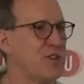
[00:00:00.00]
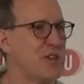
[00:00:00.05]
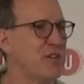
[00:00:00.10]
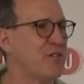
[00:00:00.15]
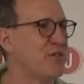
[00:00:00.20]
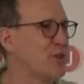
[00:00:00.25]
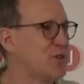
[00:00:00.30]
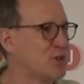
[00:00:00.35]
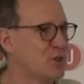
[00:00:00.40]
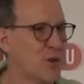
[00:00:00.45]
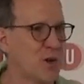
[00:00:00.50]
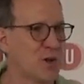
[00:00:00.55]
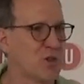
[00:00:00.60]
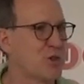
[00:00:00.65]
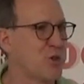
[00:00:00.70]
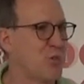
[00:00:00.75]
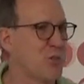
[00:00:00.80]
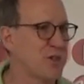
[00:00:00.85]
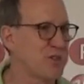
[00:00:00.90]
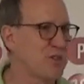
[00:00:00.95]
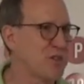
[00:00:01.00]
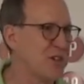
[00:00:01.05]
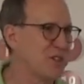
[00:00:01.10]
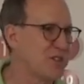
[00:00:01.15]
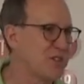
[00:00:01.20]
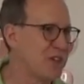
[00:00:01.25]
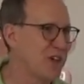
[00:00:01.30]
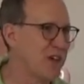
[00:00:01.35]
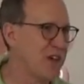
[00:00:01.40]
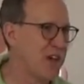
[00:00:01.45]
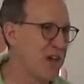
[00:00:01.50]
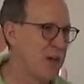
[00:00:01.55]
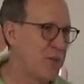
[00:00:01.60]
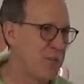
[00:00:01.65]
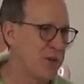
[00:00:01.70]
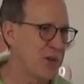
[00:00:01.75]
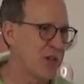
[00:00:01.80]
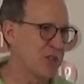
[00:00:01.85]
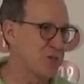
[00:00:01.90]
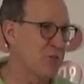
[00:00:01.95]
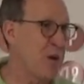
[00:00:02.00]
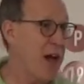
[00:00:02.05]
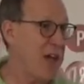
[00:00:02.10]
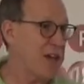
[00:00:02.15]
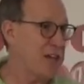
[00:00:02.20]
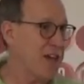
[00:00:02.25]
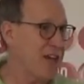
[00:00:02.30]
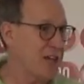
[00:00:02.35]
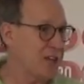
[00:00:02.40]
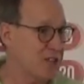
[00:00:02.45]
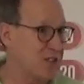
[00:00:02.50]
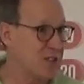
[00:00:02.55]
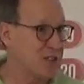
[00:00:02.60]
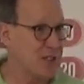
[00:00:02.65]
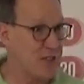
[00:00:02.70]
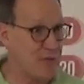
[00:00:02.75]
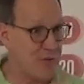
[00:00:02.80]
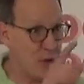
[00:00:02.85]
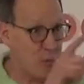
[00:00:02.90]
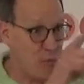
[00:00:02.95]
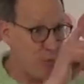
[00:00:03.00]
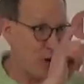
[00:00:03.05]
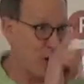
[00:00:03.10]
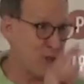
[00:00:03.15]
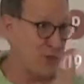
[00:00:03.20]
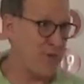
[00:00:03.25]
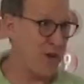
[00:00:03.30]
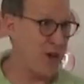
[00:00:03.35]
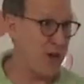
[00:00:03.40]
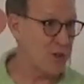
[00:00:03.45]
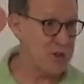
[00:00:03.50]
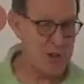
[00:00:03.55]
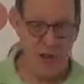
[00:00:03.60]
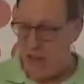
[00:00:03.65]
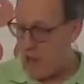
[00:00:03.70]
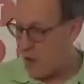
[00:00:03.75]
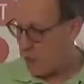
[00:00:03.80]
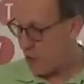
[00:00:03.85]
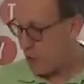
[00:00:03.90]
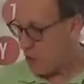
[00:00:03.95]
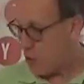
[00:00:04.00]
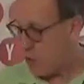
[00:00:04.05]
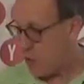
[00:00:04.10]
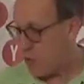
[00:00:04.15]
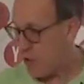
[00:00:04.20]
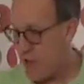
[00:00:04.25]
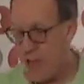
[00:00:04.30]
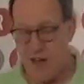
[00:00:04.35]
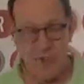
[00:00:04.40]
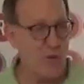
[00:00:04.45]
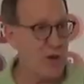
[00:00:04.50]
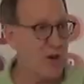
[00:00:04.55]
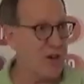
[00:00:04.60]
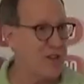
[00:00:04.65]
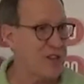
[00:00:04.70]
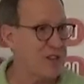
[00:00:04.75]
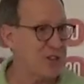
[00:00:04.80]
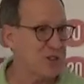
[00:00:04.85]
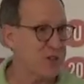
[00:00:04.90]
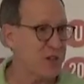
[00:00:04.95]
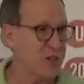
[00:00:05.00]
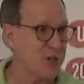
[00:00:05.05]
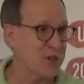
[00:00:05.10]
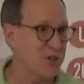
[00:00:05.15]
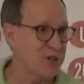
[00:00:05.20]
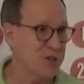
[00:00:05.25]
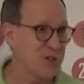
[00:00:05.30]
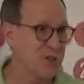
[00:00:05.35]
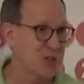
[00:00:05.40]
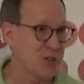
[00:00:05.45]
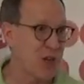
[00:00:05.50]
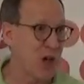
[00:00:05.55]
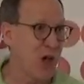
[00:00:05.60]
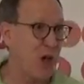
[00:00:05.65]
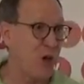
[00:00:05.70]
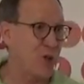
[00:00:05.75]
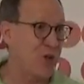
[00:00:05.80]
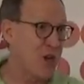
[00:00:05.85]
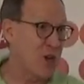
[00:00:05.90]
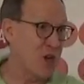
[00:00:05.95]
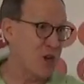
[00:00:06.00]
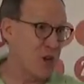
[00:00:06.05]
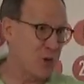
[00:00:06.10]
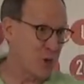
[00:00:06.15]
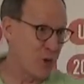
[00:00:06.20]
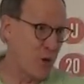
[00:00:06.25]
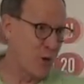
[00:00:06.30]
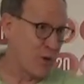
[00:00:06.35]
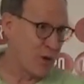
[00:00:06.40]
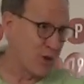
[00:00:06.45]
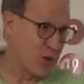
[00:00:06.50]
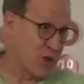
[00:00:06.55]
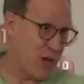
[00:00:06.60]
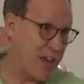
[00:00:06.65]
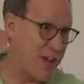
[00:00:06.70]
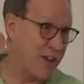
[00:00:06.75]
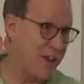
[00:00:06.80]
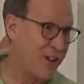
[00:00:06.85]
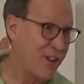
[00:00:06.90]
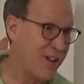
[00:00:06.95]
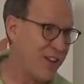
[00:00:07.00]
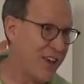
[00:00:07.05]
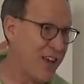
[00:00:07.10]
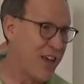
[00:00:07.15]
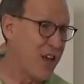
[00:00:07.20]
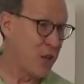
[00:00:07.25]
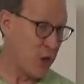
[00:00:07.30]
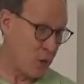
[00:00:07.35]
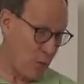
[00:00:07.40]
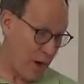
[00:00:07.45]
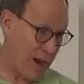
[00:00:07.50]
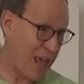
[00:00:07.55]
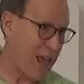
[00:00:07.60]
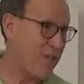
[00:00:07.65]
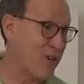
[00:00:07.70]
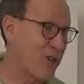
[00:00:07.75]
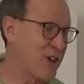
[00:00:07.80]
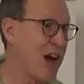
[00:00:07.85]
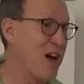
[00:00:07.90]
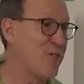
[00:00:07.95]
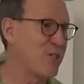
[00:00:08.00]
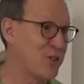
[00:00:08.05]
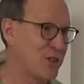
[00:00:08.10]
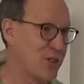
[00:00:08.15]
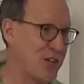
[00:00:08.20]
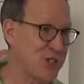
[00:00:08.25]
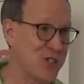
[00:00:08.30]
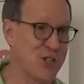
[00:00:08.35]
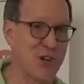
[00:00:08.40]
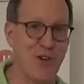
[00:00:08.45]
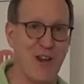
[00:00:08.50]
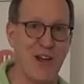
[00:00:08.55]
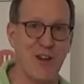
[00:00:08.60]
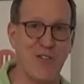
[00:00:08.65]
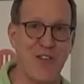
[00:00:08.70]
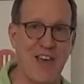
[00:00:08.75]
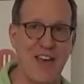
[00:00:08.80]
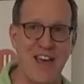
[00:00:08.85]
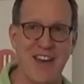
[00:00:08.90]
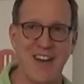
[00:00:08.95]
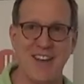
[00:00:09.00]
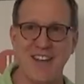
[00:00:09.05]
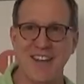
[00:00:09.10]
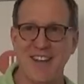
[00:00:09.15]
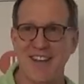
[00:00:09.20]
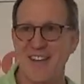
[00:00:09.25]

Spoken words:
in the infrastructure business? Because my guess is if your bridge falls down and you didn't have one of these suckers installed, you're going to jail. You want to have a conversation around that?